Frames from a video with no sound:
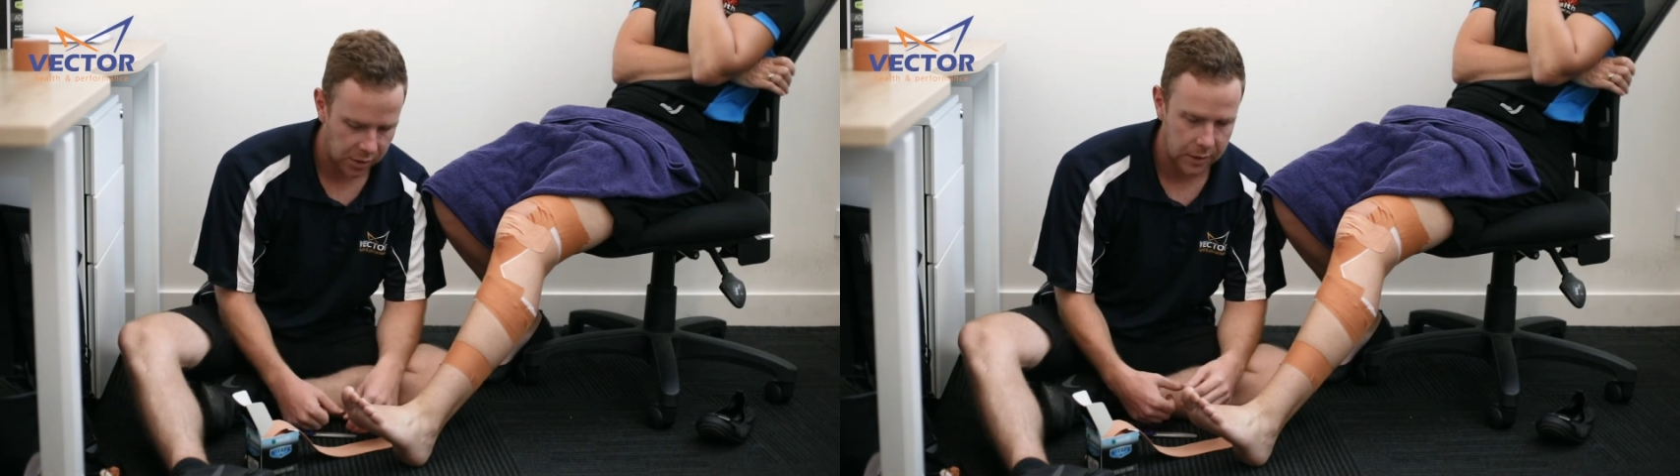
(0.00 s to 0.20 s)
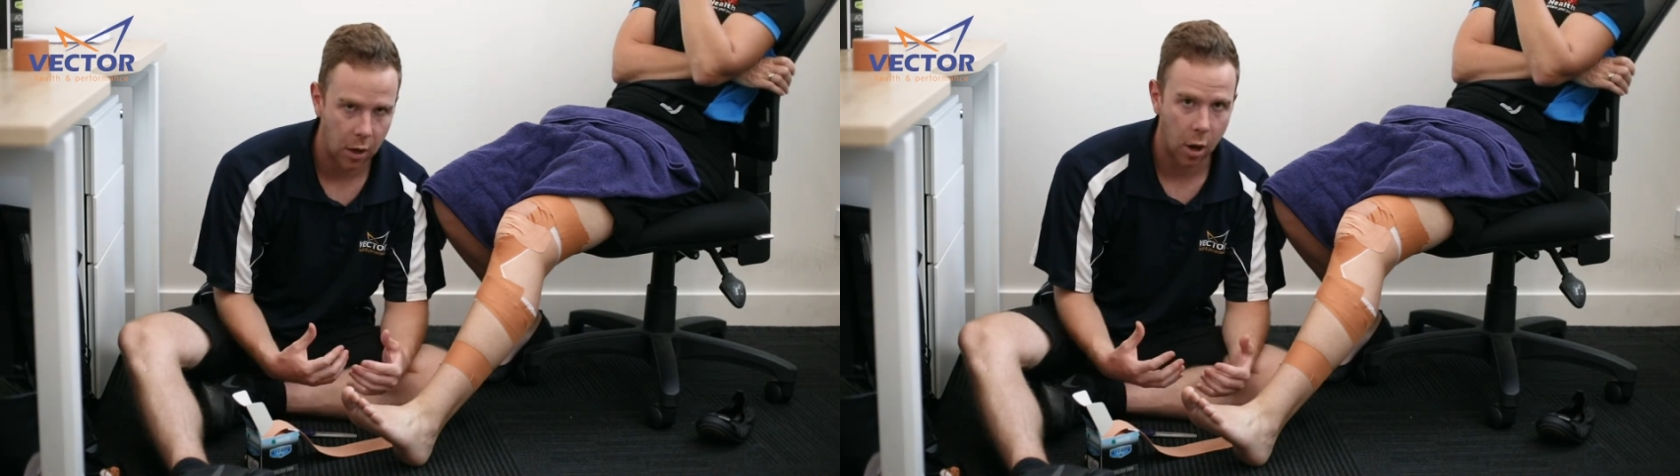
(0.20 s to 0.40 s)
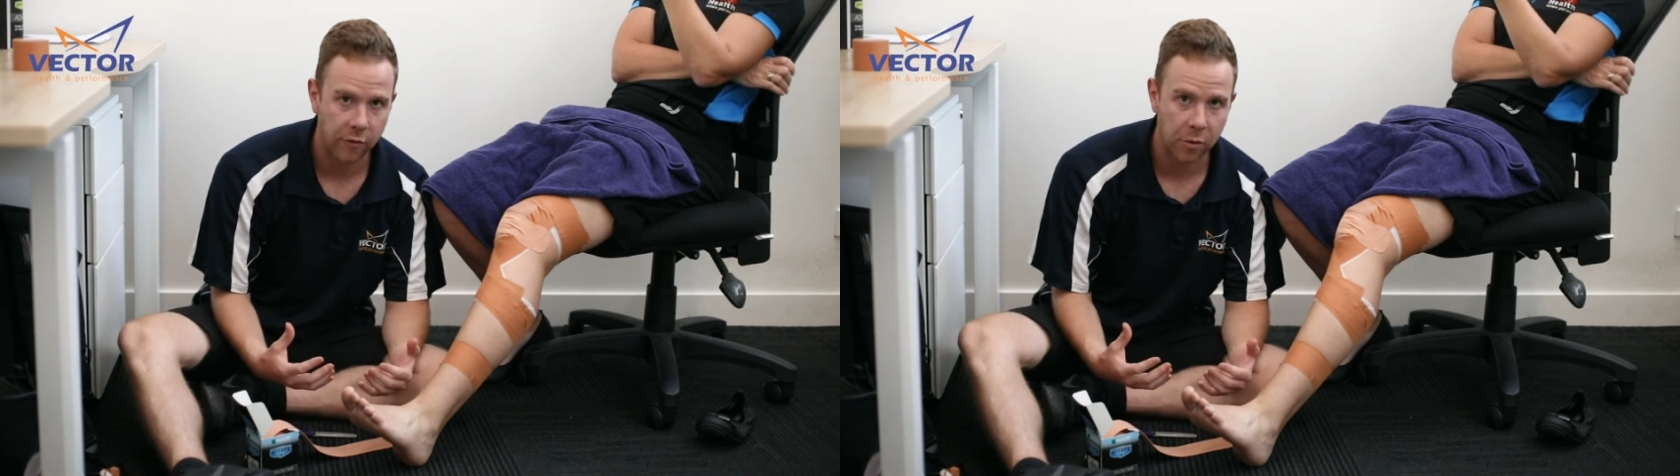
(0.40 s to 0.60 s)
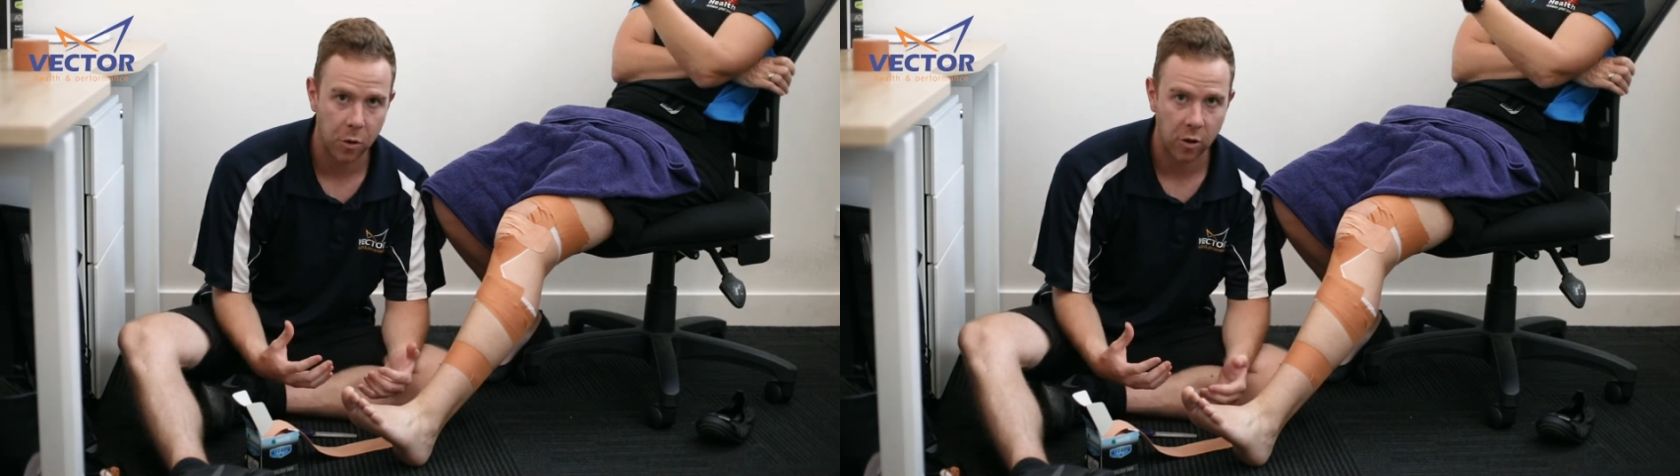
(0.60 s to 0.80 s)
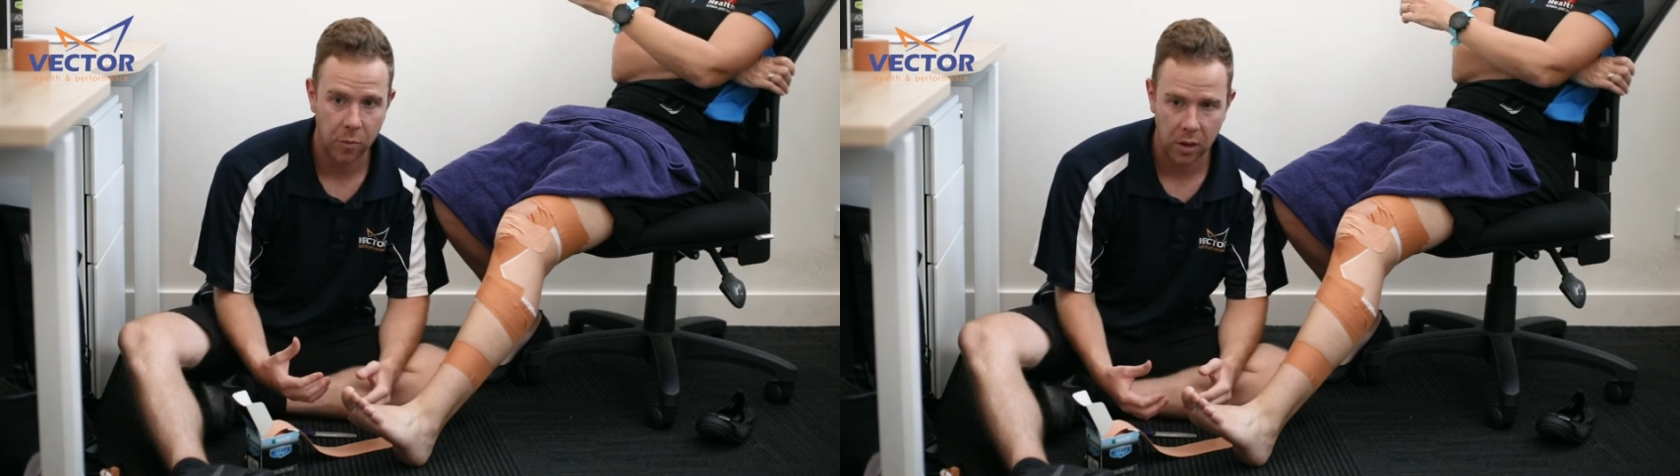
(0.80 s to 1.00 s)
the over
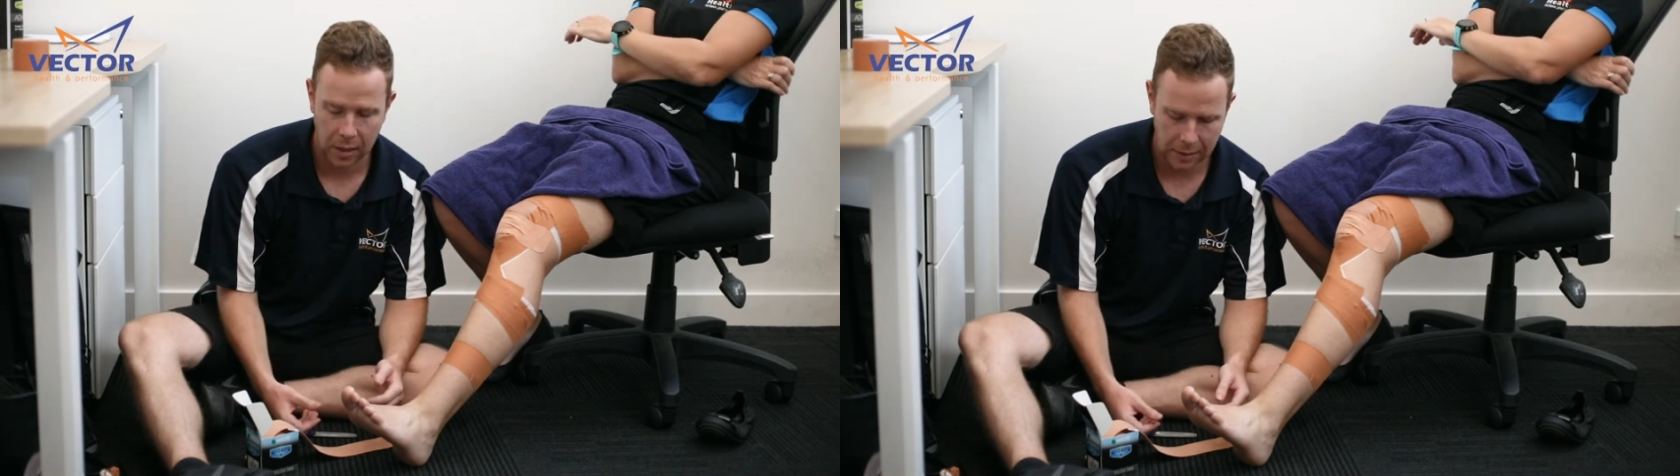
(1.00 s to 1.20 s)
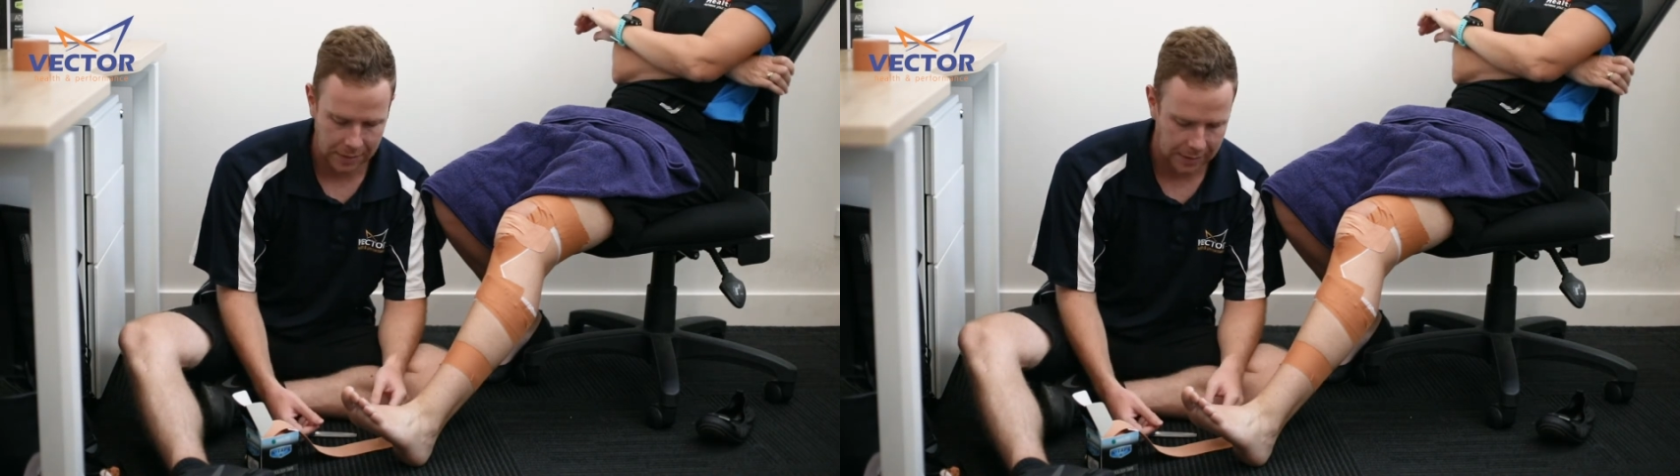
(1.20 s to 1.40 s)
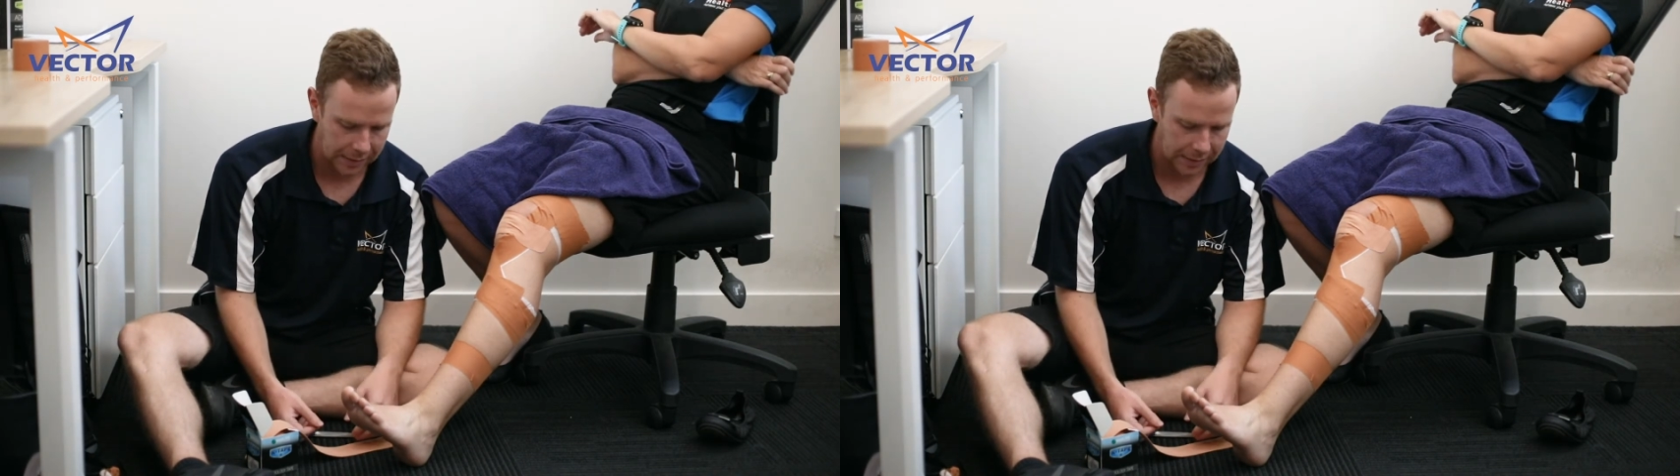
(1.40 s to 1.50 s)
movement that has